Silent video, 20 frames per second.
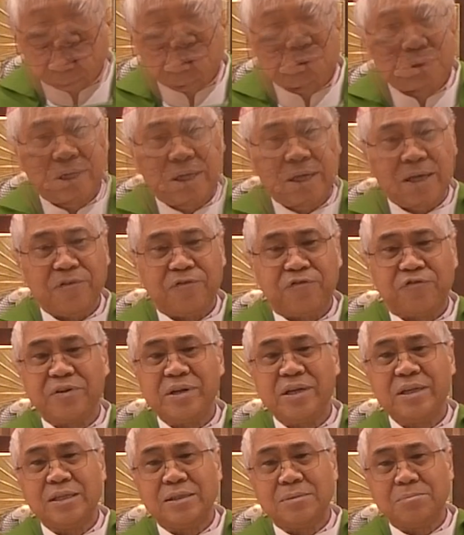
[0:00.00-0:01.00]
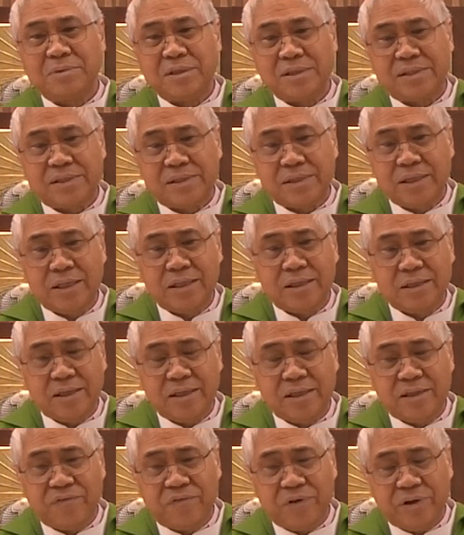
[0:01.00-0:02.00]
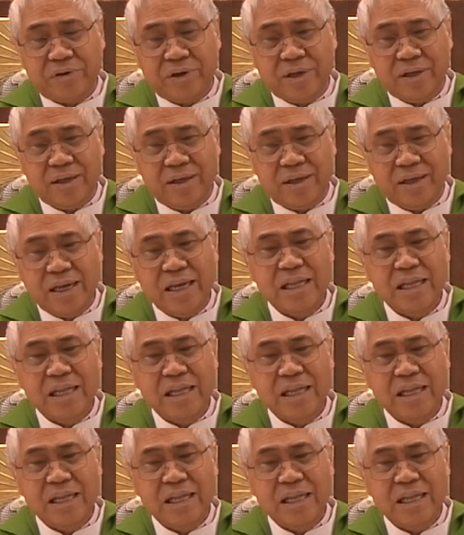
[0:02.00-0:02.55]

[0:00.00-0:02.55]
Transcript: Today, freedom is seen in a very